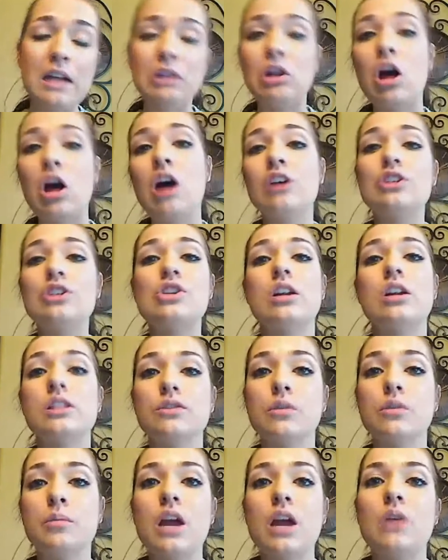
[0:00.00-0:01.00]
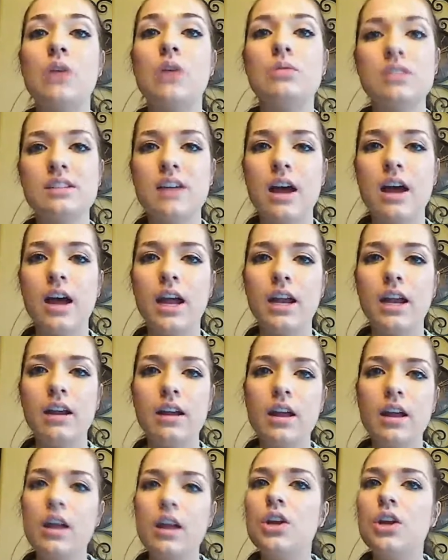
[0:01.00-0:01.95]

long shots from the outside,